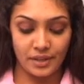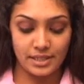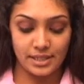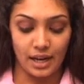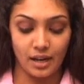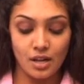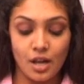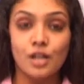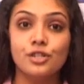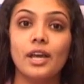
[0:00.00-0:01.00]
India
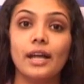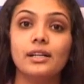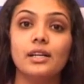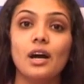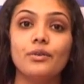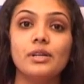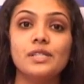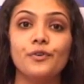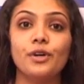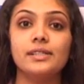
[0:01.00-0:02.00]
to get
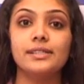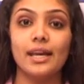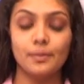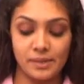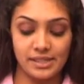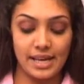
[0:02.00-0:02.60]
clearance for a 10%